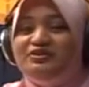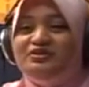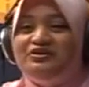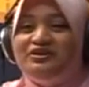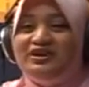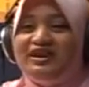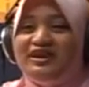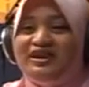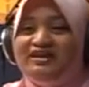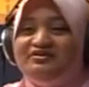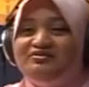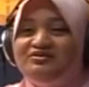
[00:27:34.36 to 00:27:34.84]
don't
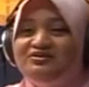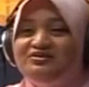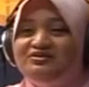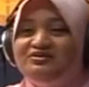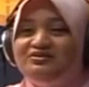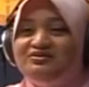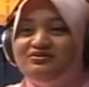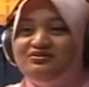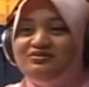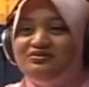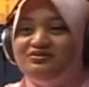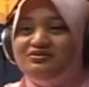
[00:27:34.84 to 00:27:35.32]
have
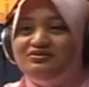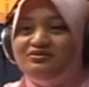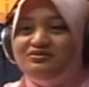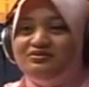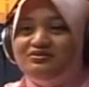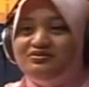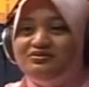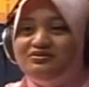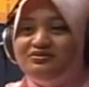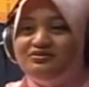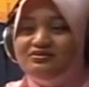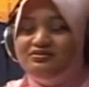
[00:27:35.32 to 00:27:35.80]

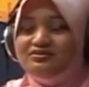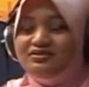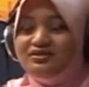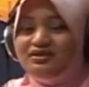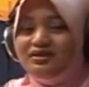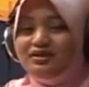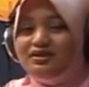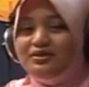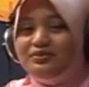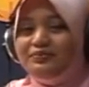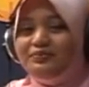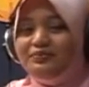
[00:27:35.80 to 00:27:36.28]
to
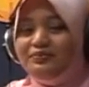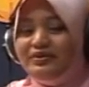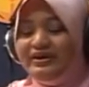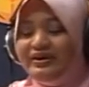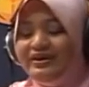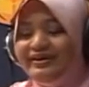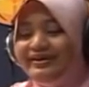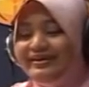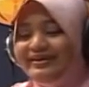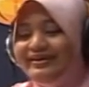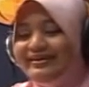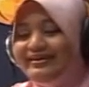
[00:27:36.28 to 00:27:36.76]

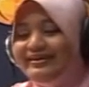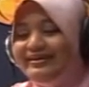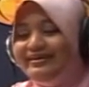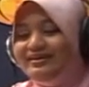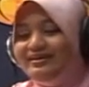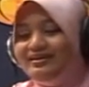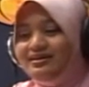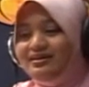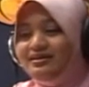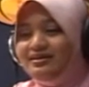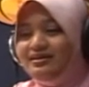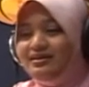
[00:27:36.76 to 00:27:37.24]
pay
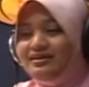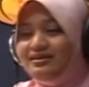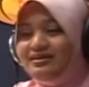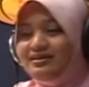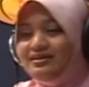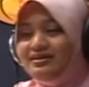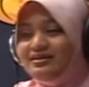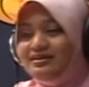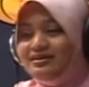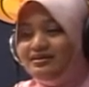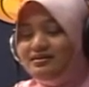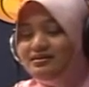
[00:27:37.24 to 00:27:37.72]

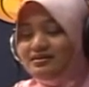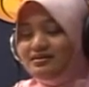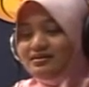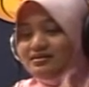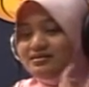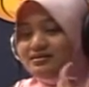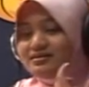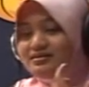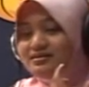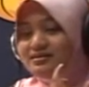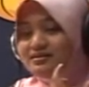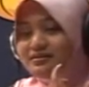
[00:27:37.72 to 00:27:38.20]

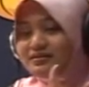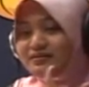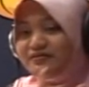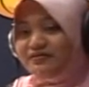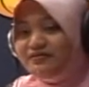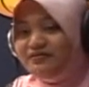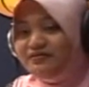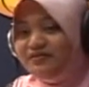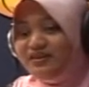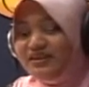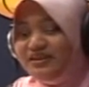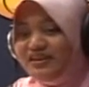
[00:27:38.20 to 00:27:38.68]
the
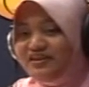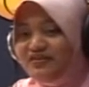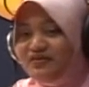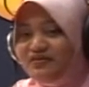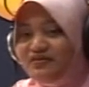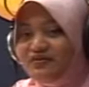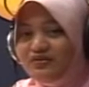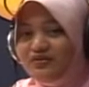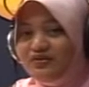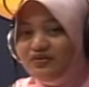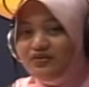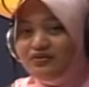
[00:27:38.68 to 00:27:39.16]
fee
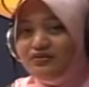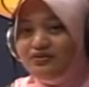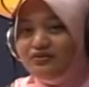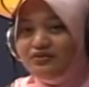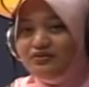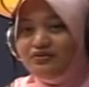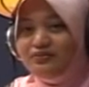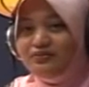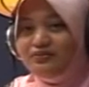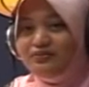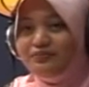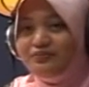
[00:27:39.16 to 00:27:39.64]

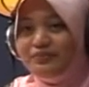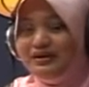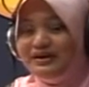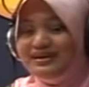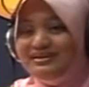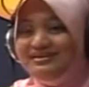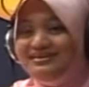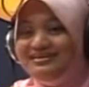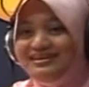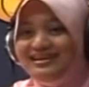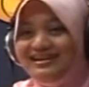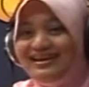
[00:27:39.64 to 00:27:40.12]
for
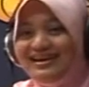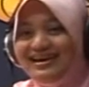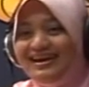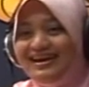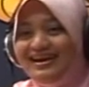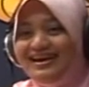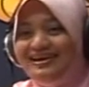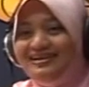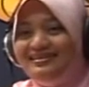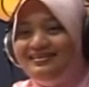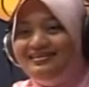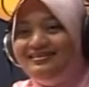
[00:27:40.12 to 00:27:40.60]
bus
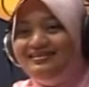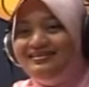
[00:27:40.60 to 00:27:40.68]
ticket.